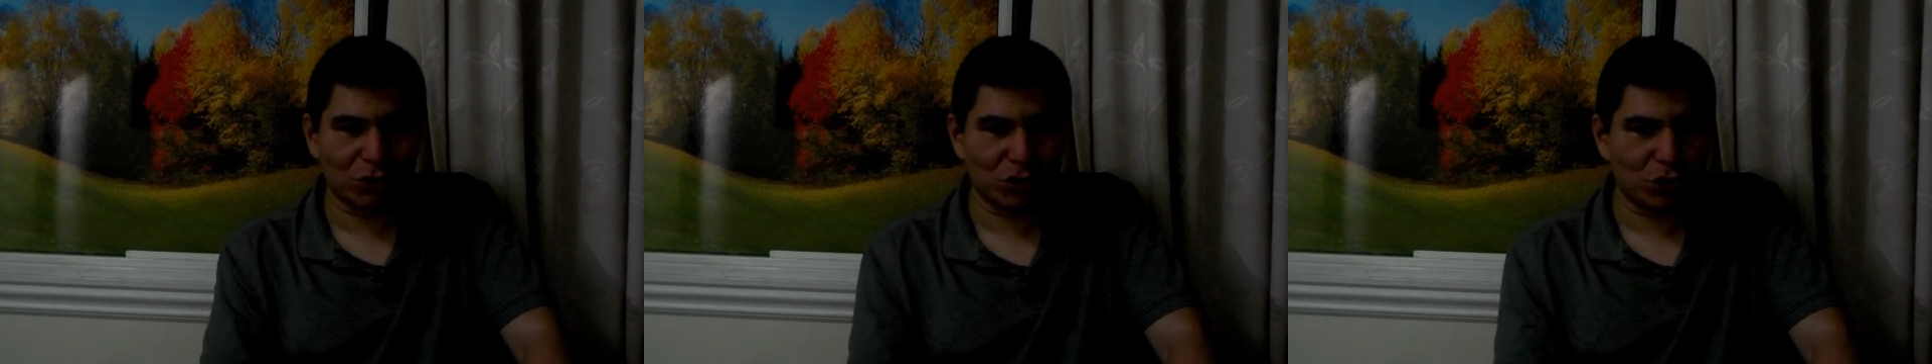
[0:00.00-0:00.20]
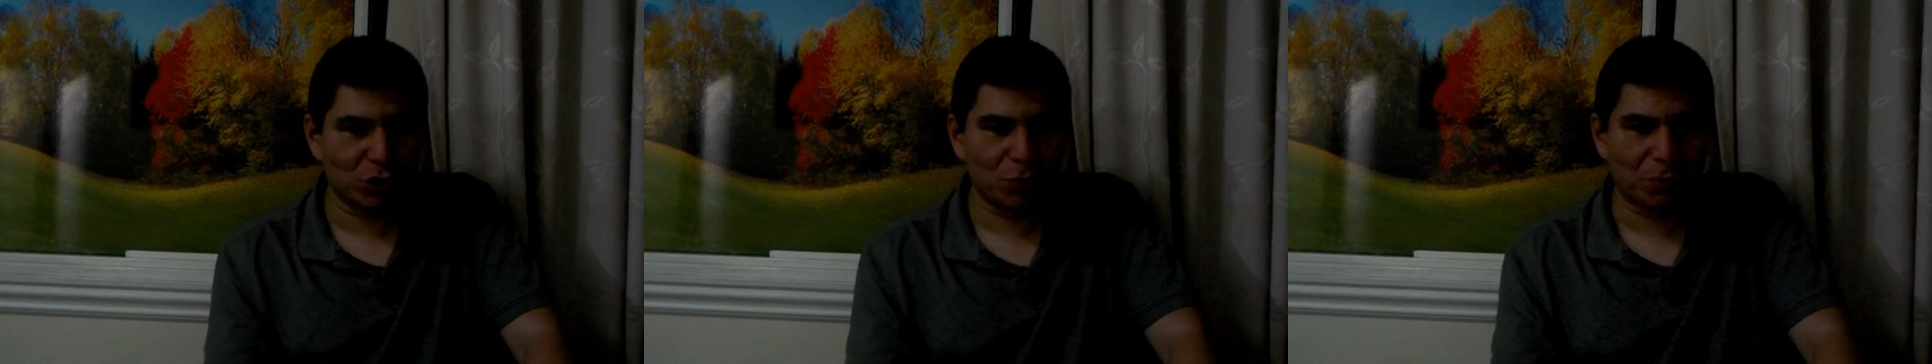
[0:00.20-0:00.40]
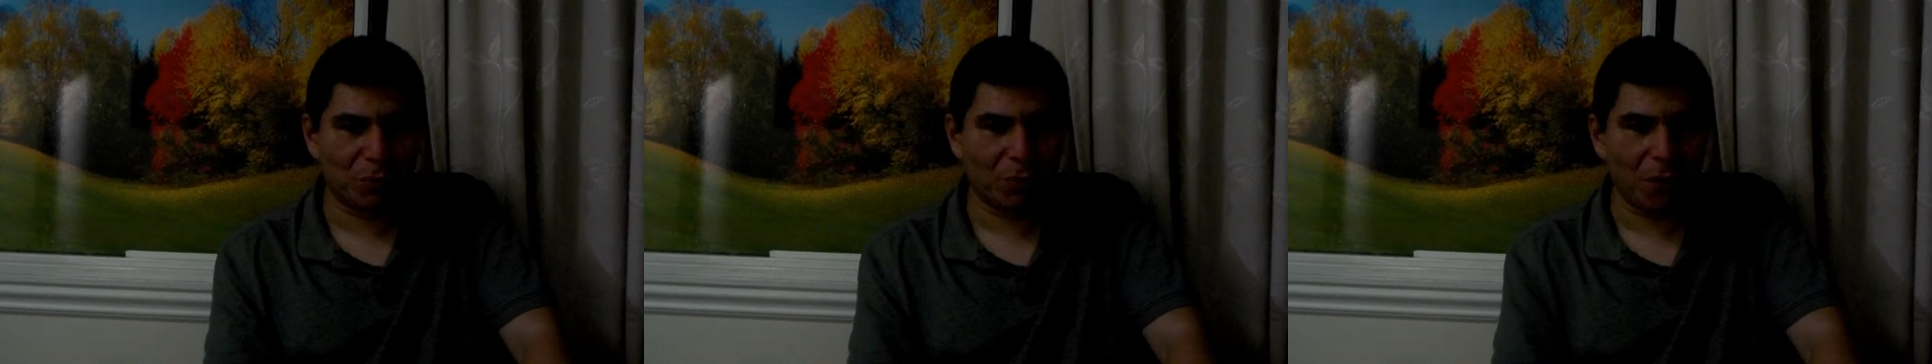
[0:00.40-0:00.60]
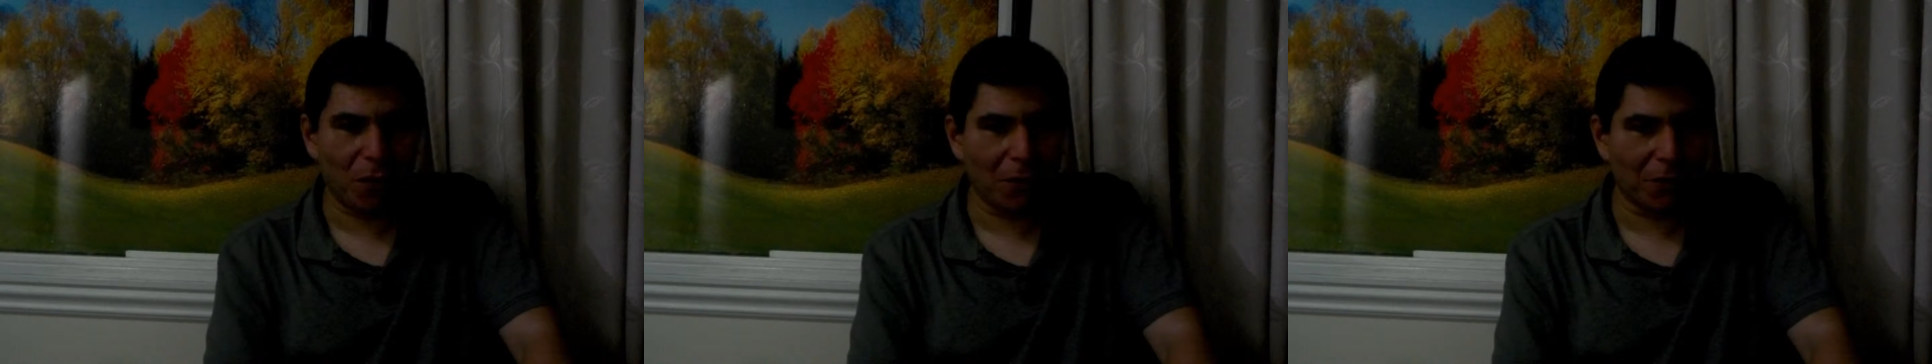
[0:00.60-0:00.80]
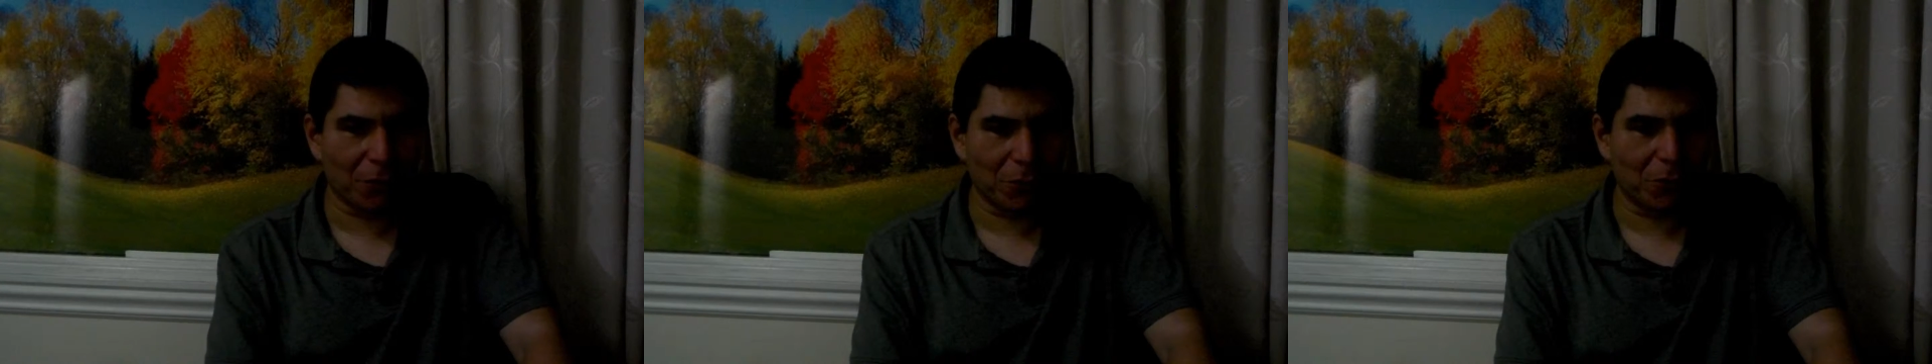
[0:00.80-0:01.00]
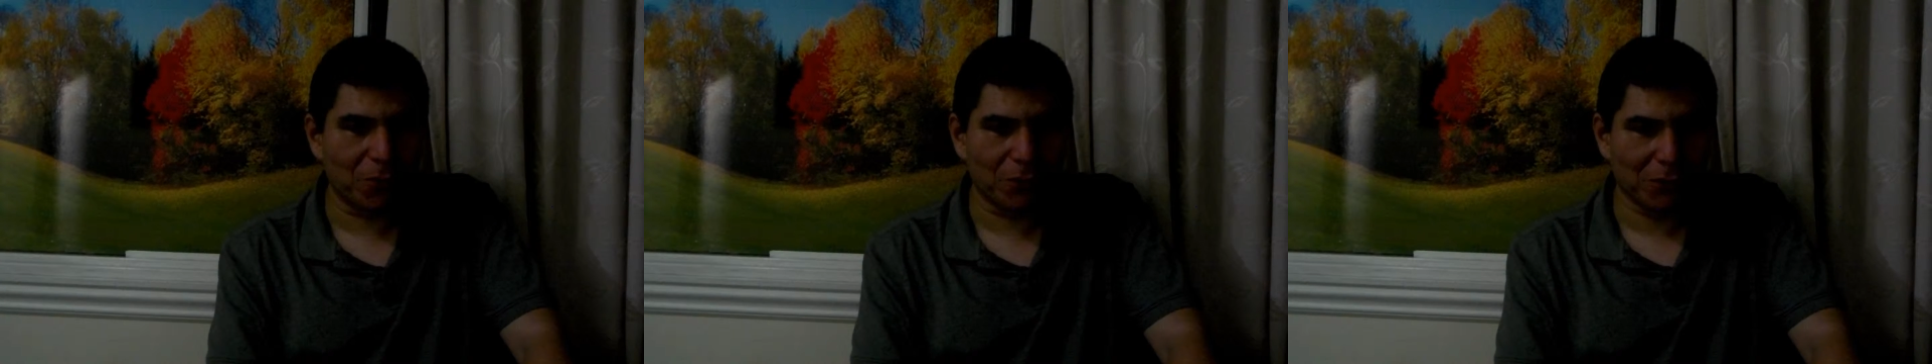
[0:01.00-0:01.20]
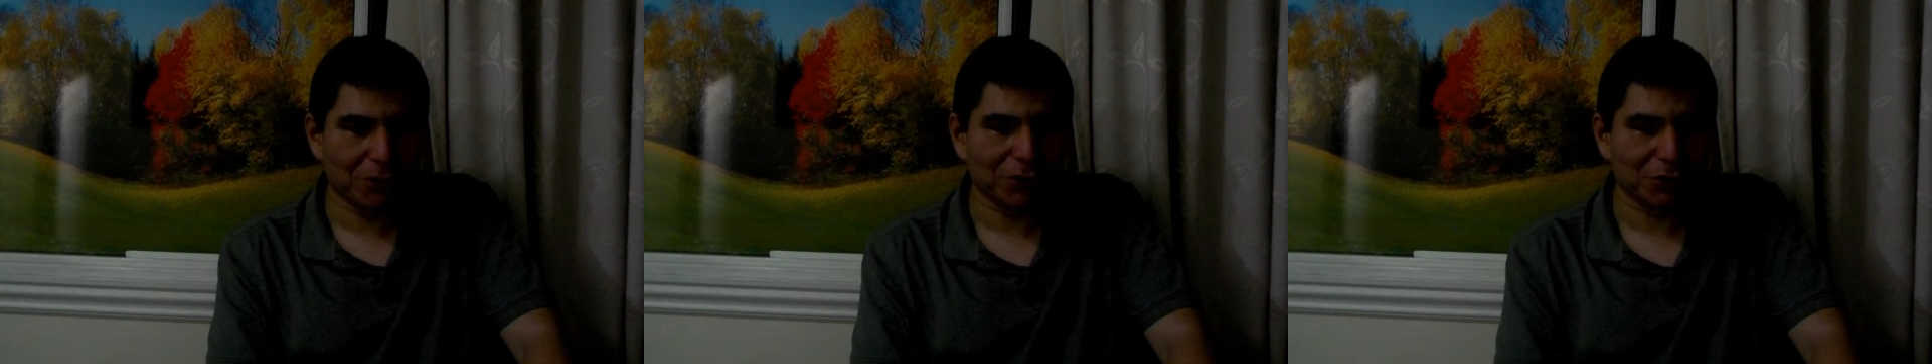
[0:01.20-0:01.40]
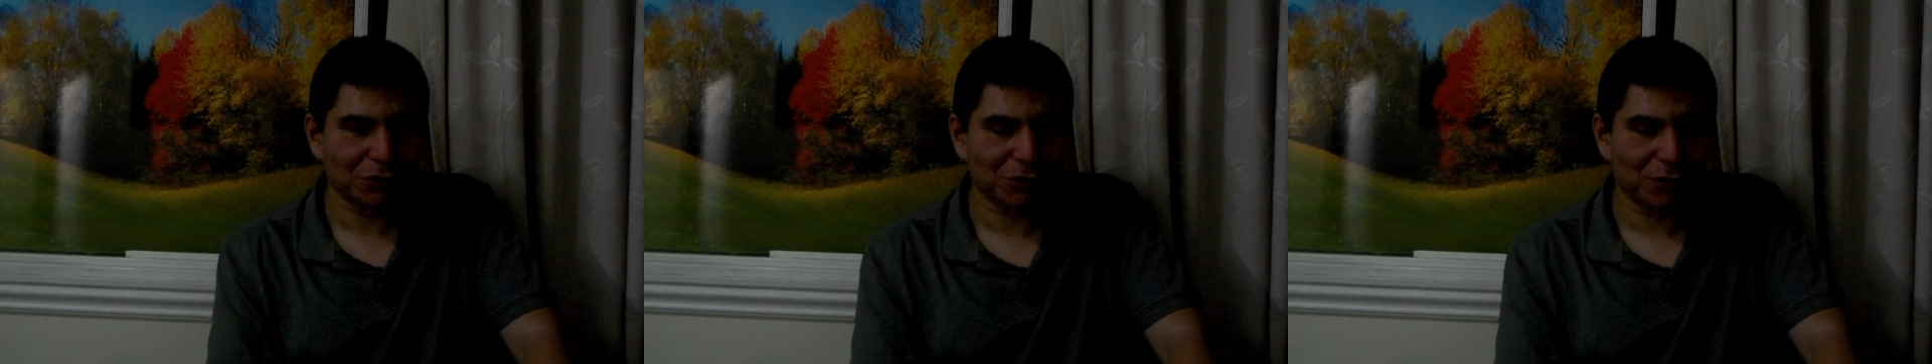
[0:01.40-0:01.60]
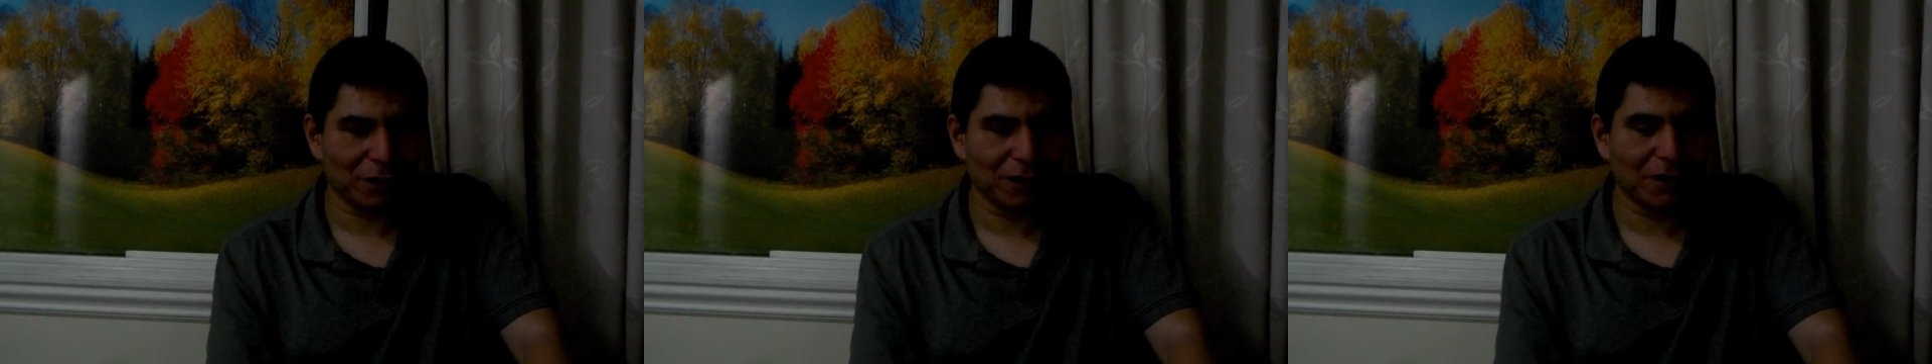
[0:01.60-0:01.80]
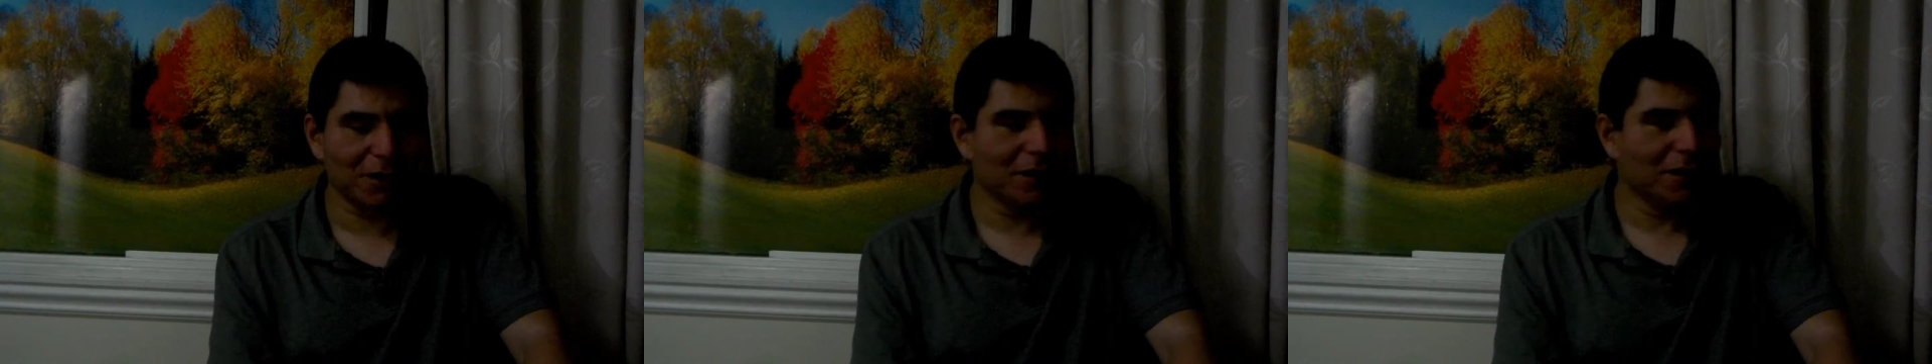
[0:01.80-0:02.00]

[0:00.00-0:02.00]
Super Mario Brothers, right?